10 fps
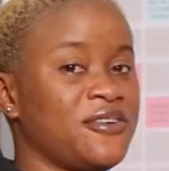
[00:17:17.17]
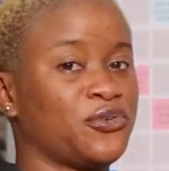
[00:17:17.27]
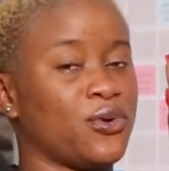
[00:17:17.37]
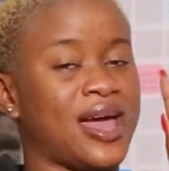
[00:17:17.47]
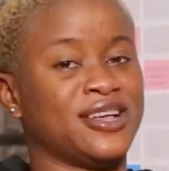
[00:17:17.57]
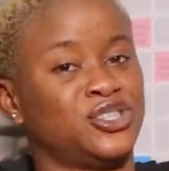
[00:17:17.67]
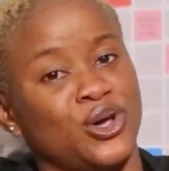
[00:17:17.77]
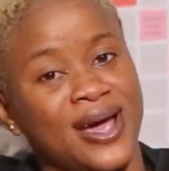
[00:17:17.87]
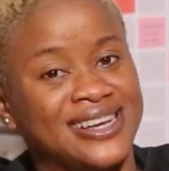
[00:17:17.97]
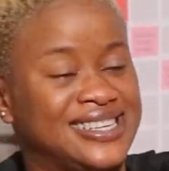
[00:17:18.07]
if you
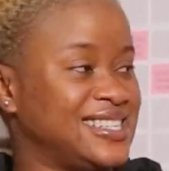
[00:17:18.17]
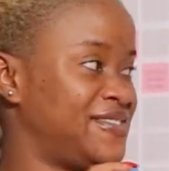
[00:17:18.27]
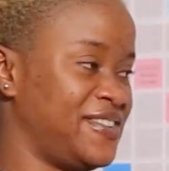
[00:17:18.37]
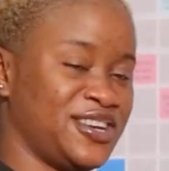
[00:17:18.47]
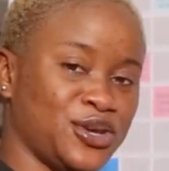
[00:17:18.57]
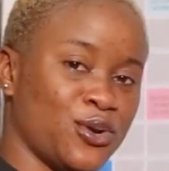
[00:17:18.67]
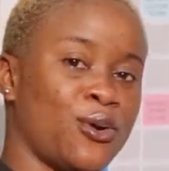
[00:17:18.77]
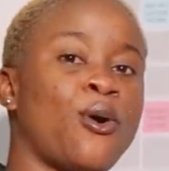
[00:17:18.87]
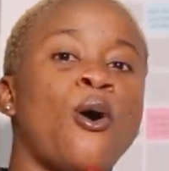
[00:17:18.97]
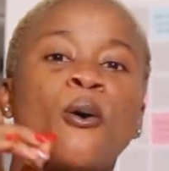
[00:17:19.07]
enjoyed this
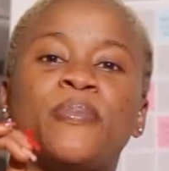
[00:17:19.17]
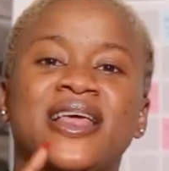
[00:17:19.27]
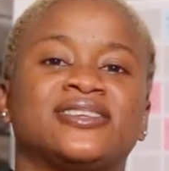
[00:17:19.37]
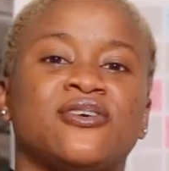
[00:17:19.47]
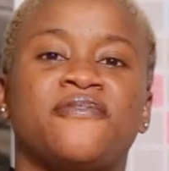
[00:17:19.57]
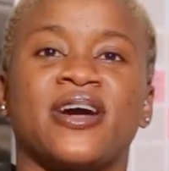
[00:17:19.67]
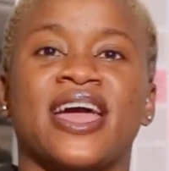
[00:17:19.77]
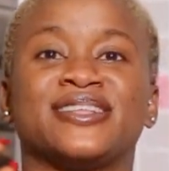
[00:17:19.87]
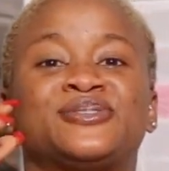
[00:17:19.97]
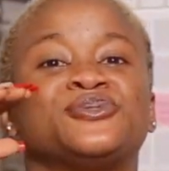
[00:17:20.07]
video, please don't
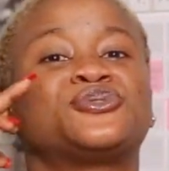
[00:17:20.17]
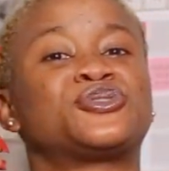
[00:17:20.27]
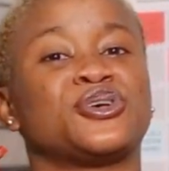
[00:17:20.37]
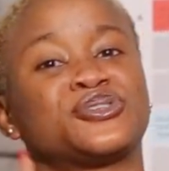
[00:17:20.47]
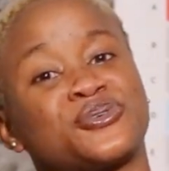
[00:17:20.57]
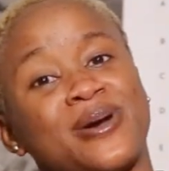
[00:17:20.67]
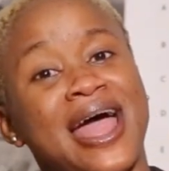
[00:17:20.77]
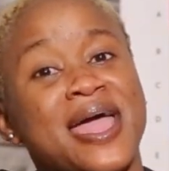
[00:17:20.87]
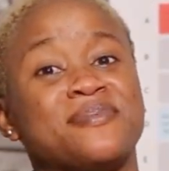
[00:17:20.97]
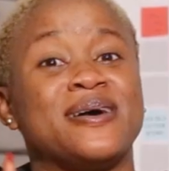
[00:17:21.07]
forget to
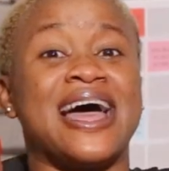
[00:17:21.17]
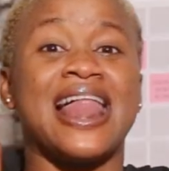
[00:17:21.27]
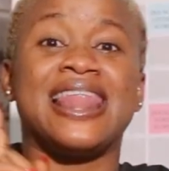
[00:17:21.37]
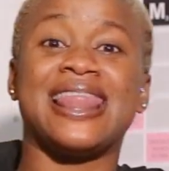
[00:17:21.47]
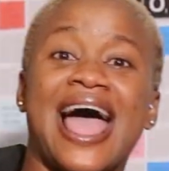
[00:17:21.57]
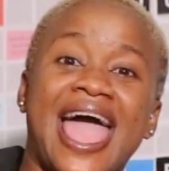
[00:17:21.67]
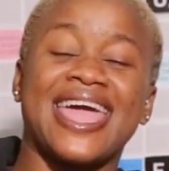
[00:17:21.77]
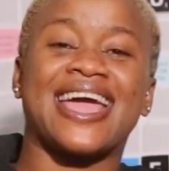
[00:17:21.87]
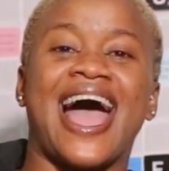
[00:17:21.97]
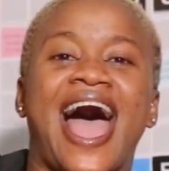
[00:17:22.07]
subscribe,
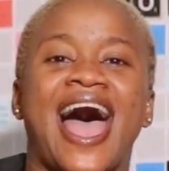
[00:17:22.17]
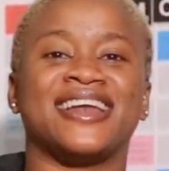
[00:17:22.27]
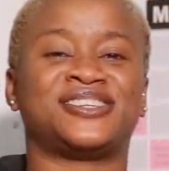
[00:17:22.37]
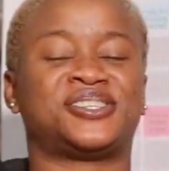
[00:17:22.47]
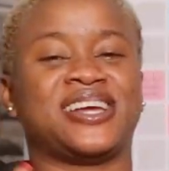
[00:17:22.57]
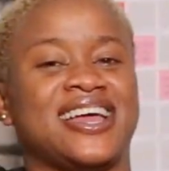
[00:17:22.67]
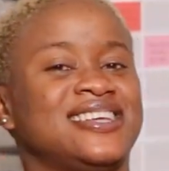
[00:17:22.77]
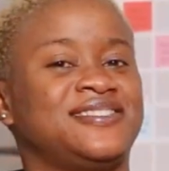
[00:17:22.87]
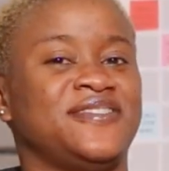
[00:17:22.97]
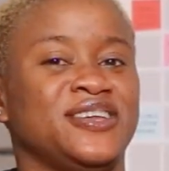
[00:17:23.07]
like and share
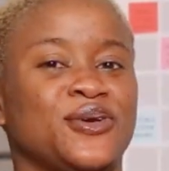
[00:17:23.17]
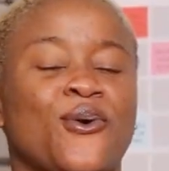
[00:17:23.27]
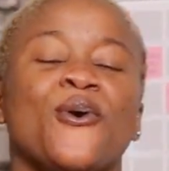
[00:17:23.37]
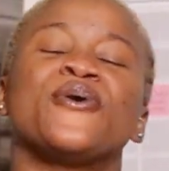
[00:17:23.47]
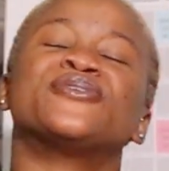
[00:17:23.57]
this video.